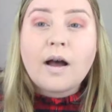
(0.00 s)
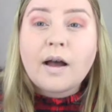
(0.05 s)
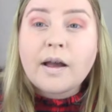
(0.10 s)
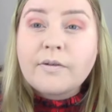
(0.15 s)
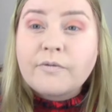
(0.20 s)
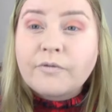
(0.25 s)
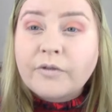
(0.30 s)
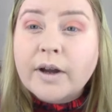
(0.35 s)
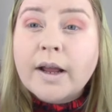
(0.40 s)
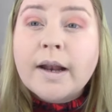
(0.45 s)

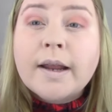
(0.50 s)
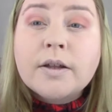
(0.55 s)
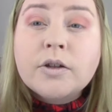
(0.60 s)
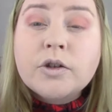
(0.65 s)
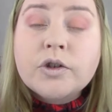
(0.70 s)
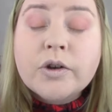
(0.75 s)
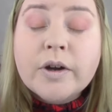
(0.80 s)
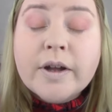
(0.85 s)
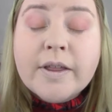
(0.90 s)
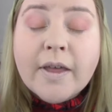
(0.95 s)
I really
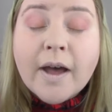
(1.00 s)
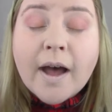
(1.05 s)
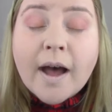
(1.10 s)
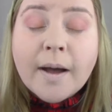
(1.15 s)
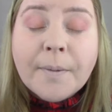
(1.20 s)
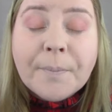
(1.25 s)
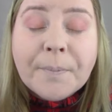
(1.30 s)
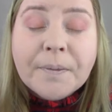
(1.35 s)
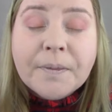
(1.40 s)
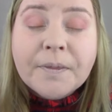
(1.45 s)
enjoy
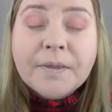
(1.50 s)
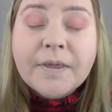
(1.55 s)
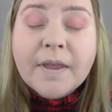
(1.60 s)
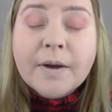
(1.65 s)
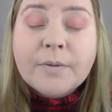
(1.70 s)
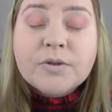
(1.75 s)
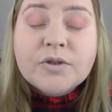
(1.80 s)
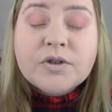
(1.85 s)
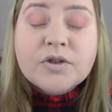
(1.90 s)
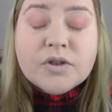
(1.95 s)
that.
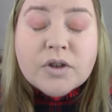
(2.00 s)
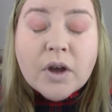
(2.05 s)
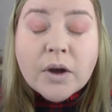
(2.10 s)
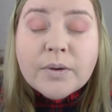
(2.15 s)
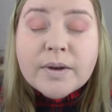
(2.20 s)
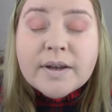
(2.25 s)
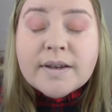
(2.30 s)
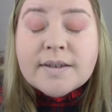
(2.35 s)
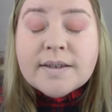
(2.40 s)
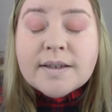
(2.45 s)
That was
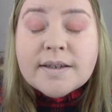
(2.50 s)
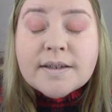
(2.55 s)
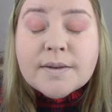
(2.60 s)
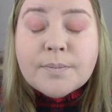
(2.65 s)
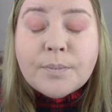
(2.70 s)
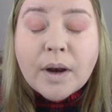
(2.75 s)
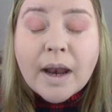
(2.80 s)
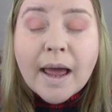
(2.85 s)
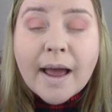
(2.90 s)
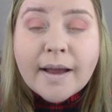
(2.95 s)
so easy to
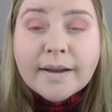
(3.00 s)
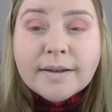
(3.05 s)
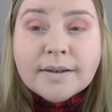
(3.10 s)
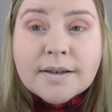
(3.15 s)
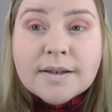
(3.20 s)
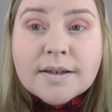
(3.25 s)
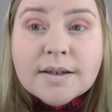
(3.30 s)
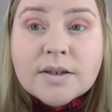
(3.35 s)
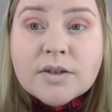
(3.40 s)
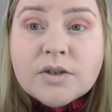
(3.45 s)

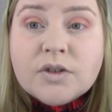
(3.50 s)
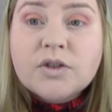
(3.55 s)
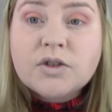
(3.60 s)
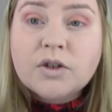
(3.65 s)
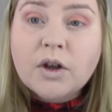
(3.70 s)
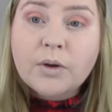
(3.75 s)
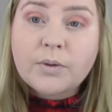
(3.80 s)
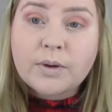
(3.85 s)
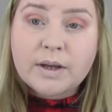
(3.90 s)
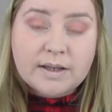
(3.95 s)
blend,
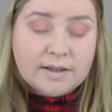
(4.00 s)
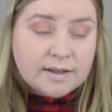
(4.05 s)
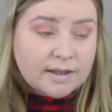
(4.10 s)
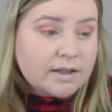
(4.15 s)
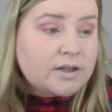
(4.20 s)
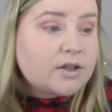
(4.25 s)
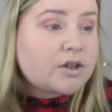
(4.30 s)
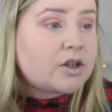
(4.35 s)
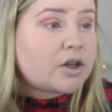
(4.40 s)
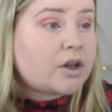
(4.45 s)
so
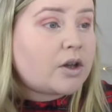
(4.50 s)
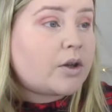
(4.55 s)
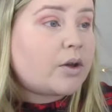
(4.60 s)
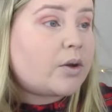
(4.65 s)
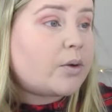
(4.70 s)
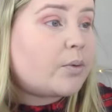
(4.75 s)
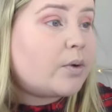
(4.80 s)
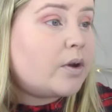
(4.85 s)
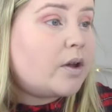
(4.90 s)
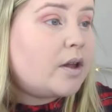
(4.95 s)
easy to
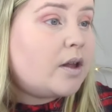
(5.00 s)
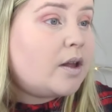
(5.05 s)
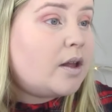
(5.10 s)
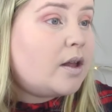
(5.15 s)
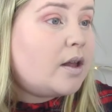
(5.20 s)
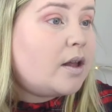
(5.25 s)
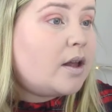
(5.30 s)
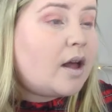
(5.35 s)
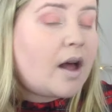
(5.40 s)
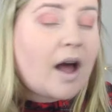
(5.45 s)
do.
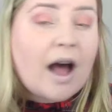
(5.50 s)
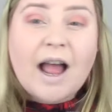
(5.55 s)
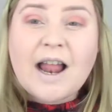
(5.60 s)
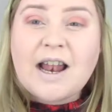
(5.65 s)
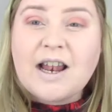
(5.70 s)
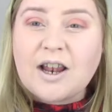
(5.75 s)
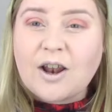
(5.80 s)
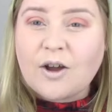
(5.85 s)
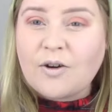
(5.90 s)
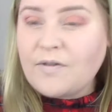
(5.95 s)
I
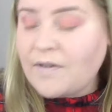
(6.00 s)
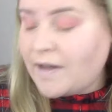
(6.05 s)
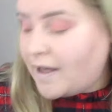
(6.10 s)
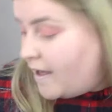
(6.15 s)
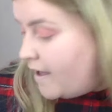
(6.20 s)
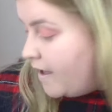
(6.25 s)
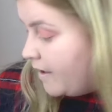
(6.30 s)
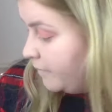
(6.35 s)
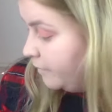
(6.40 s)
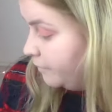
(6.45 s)
love it.